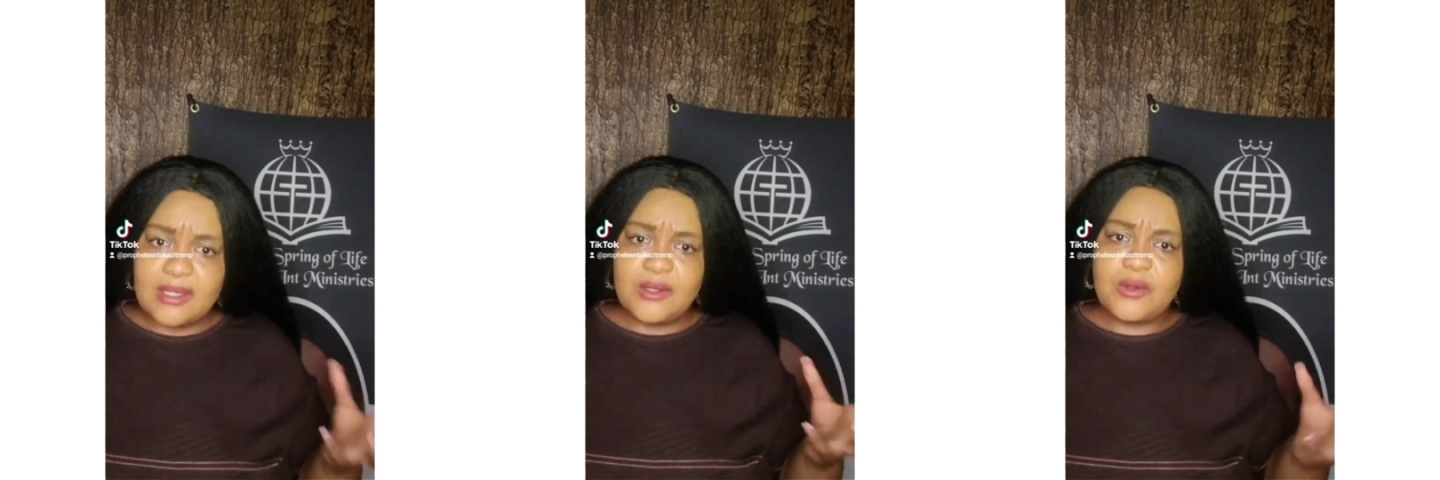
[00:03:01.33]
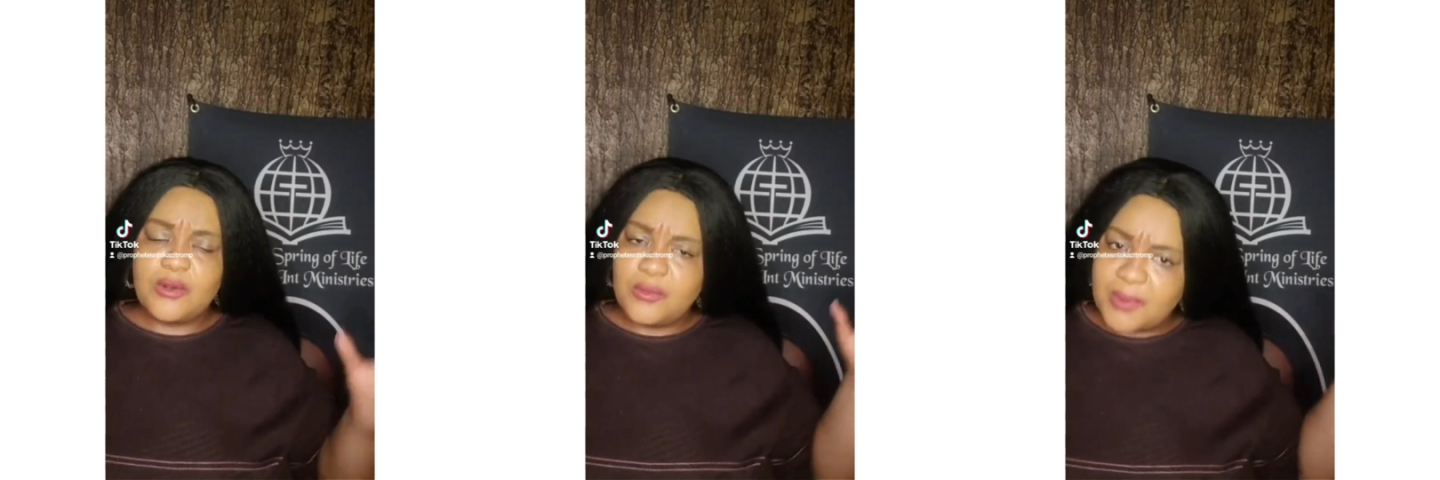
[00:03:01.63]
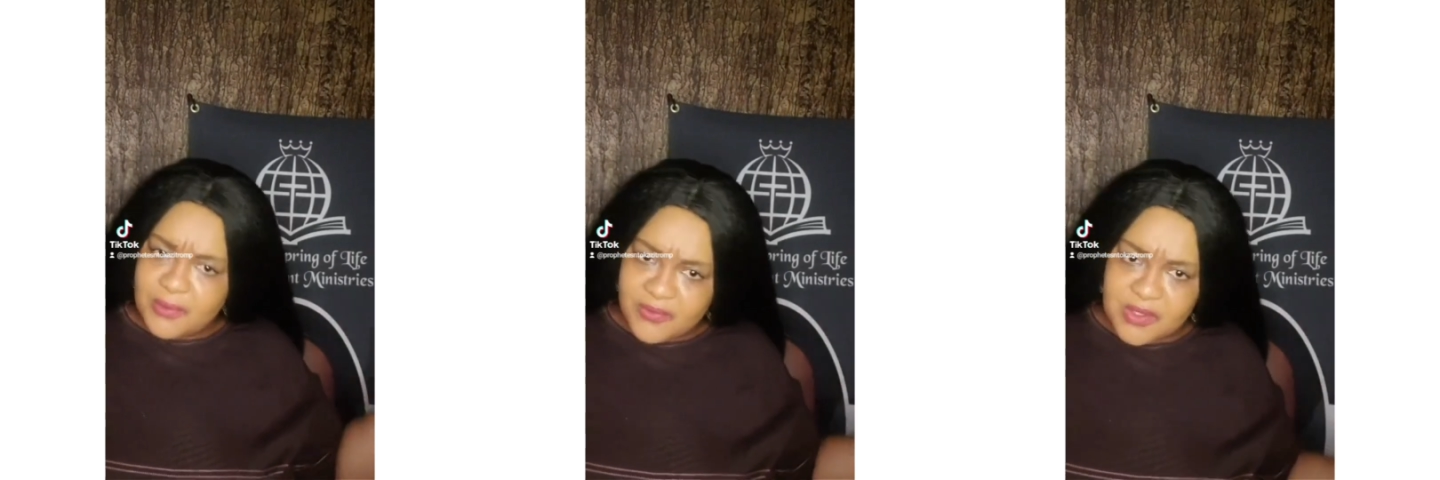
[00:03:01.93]
you know you'll be
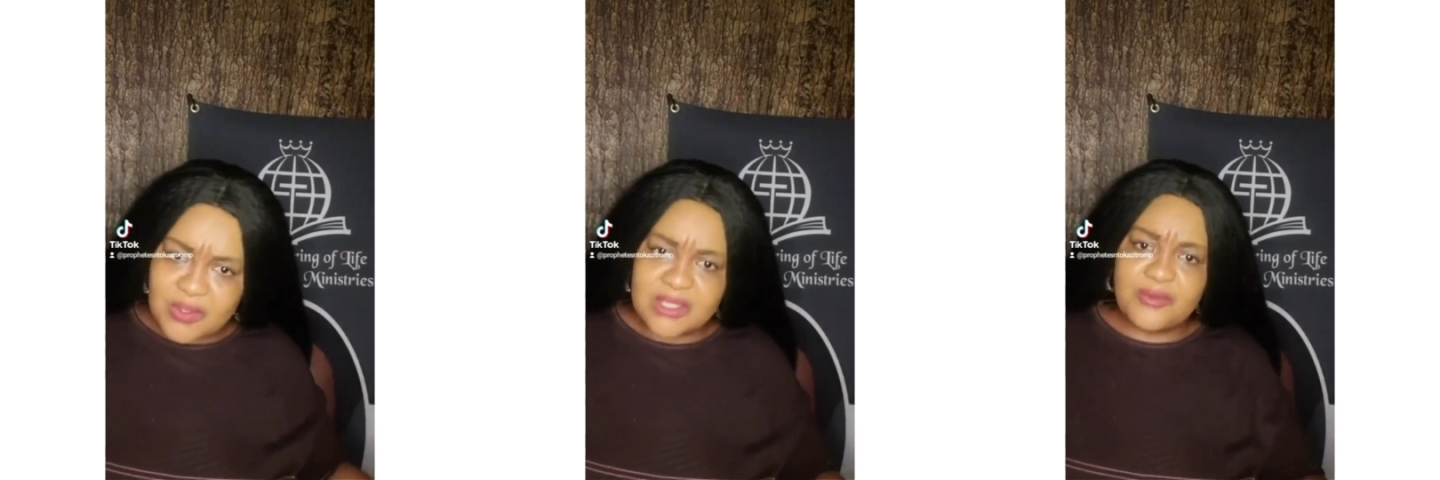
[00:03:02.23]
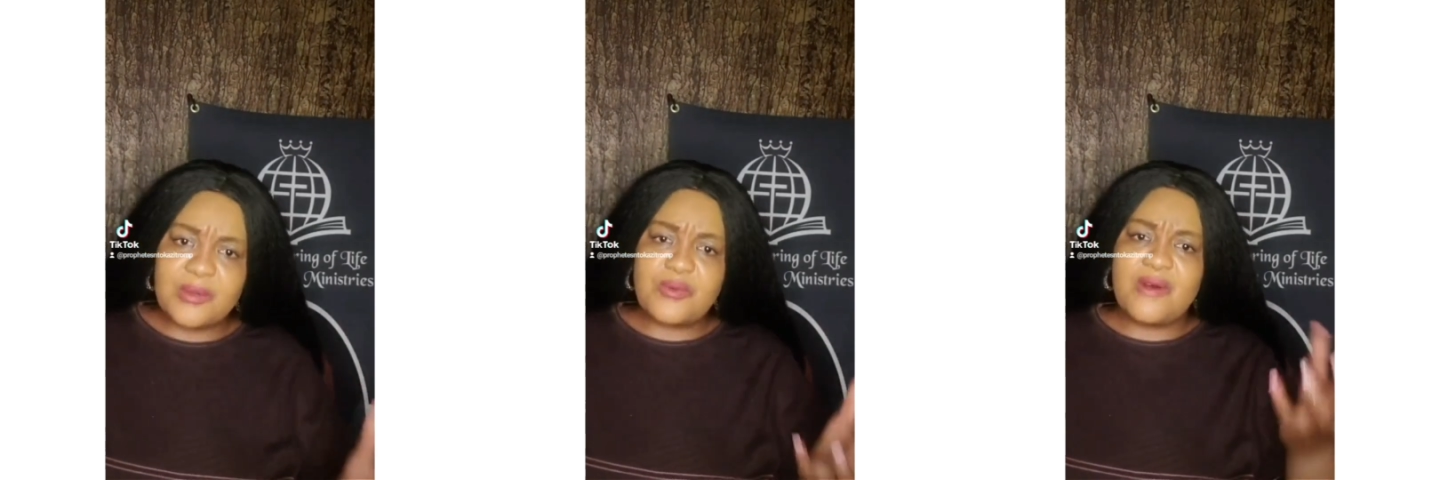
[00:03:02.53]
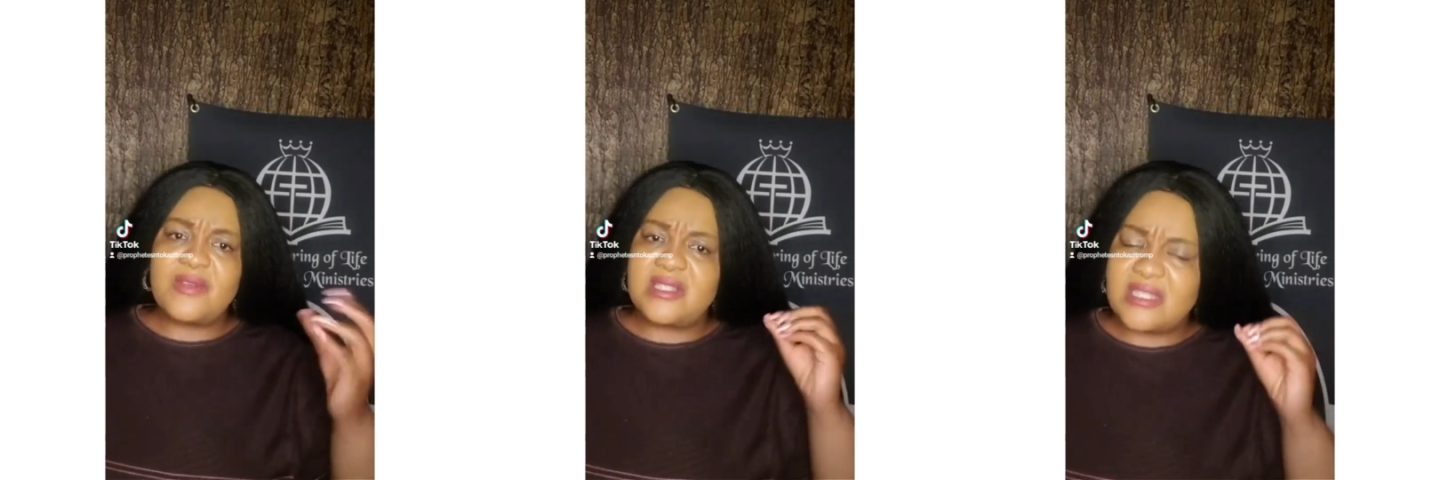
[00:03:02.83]
moving to a different
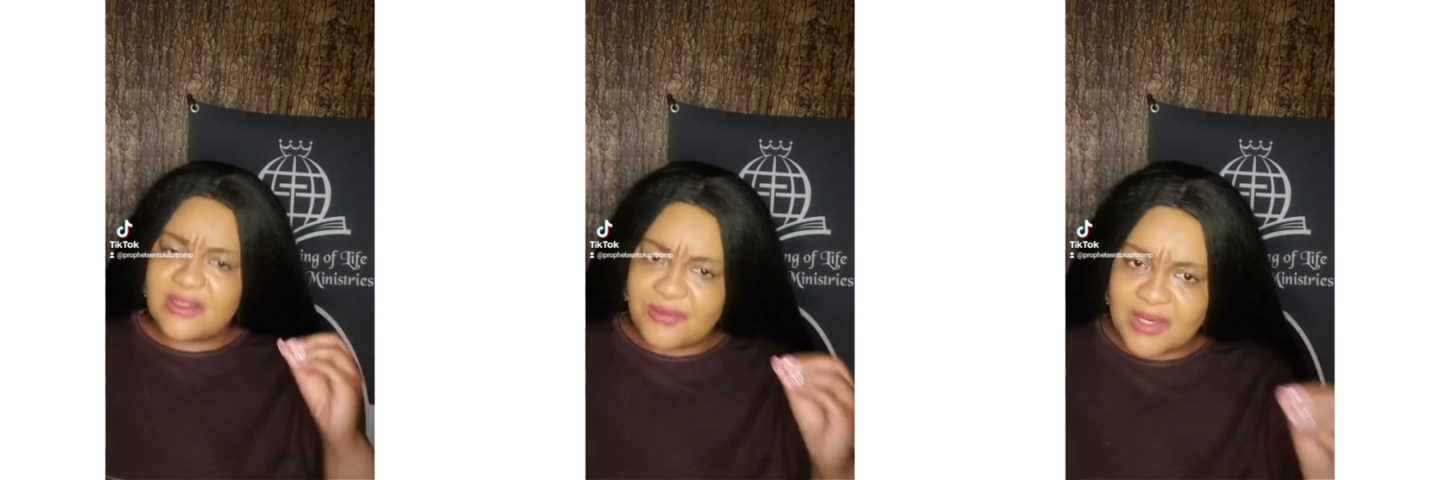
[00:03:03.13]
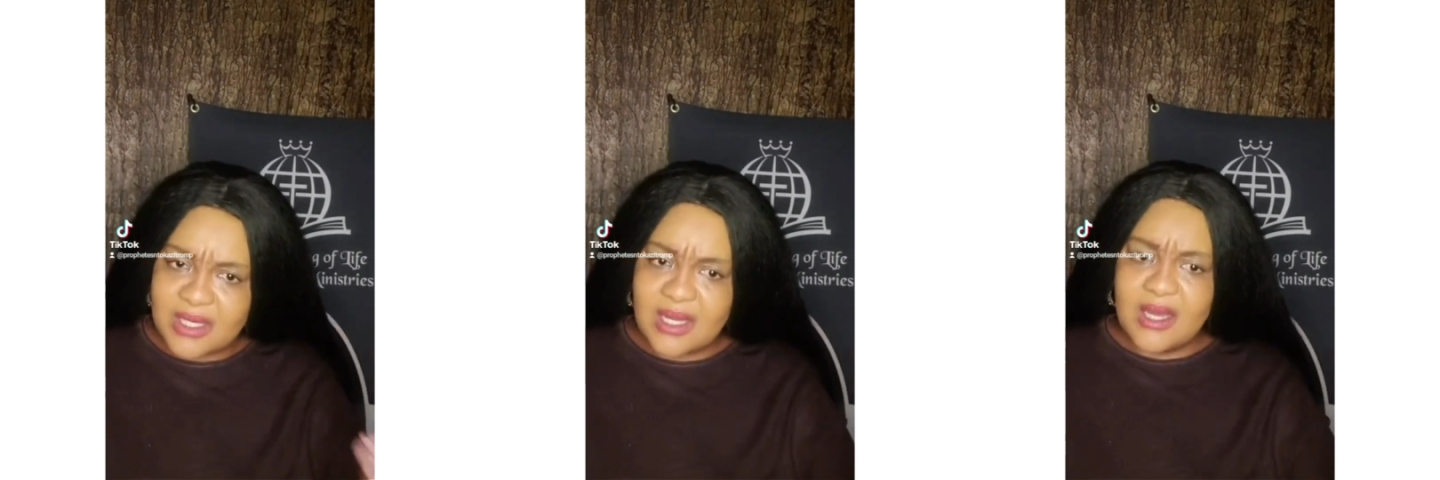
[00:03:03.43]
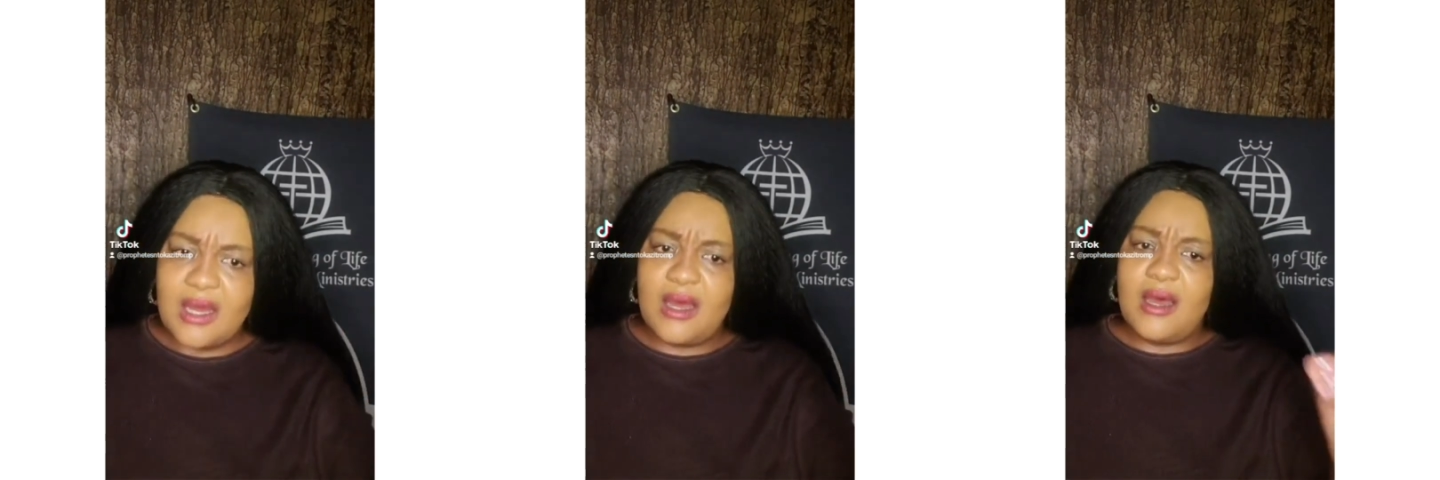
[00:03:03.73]
province a different
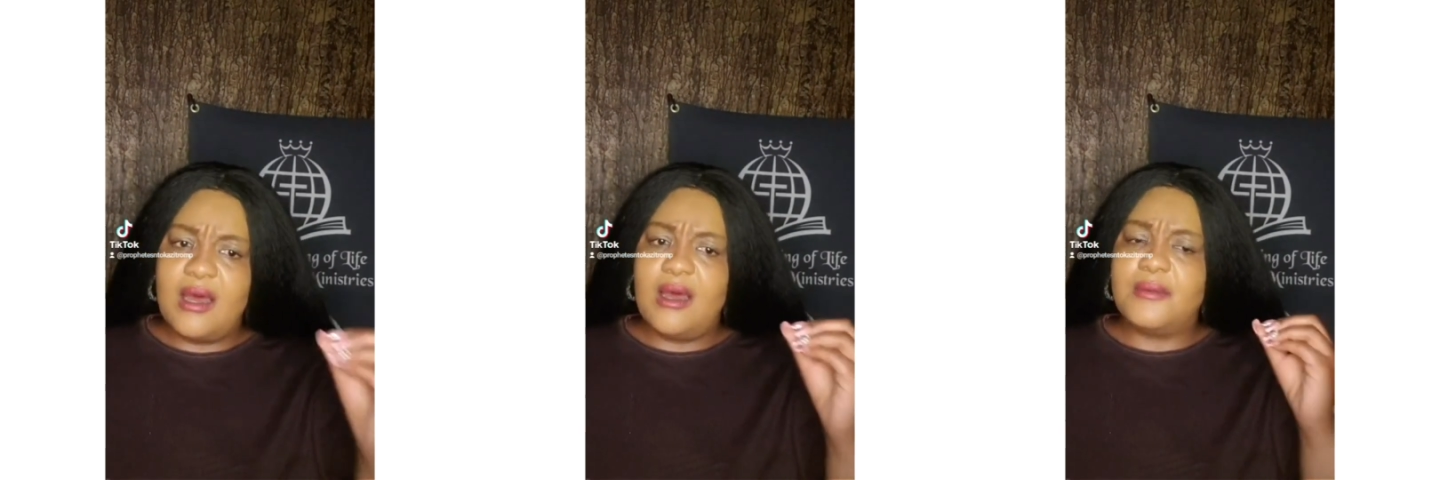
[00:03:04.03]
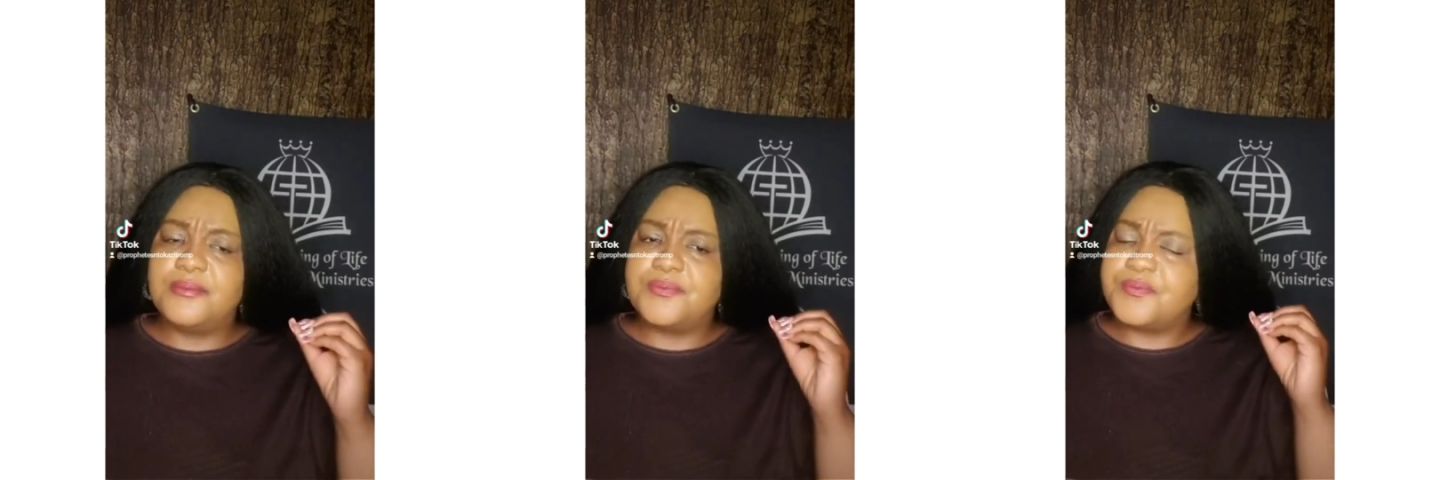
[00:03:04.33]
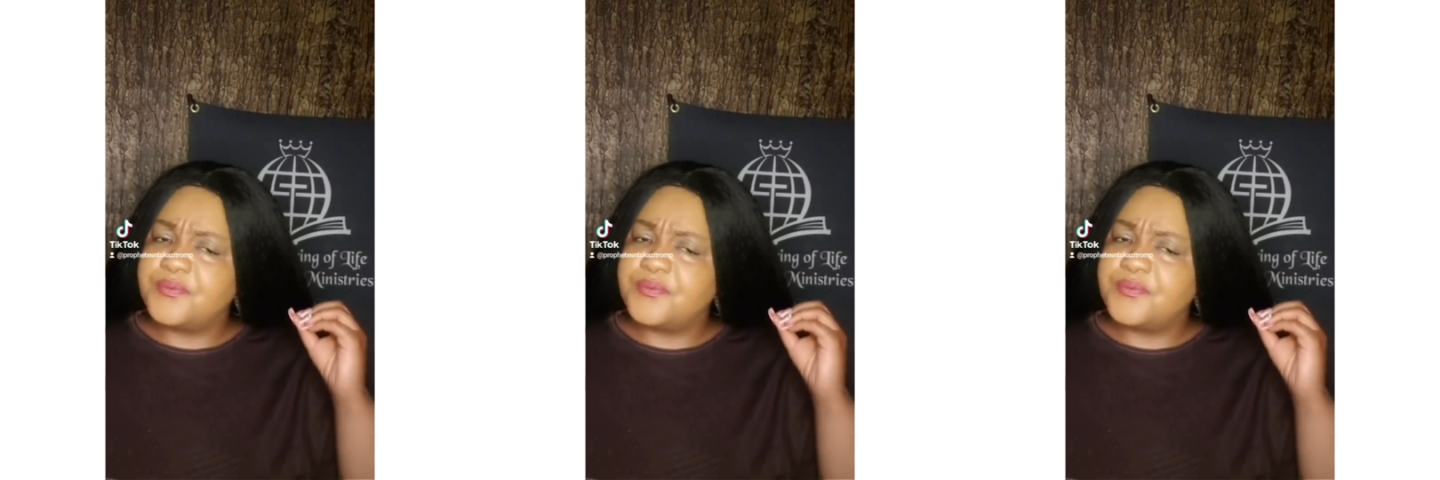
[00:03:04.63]
um,